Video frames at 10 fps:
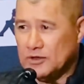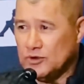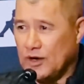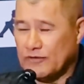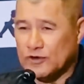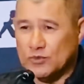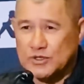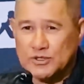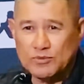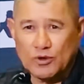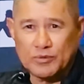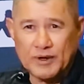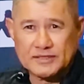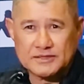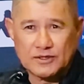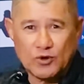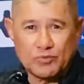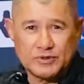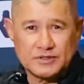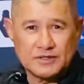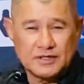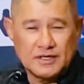have to wish him all the best and hope he